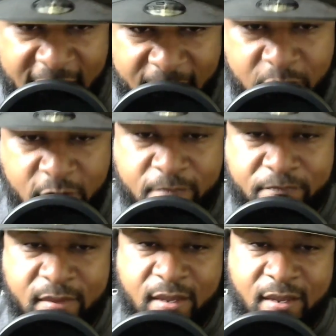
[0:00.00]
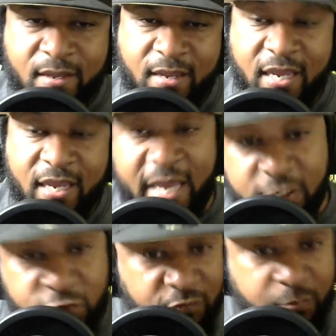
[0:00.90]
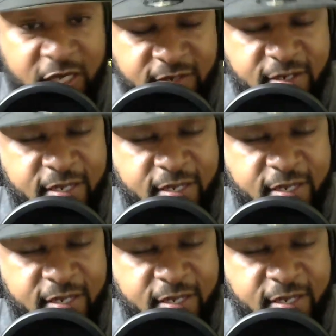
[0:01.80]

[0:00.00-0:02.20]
Apple and Andrus Peat.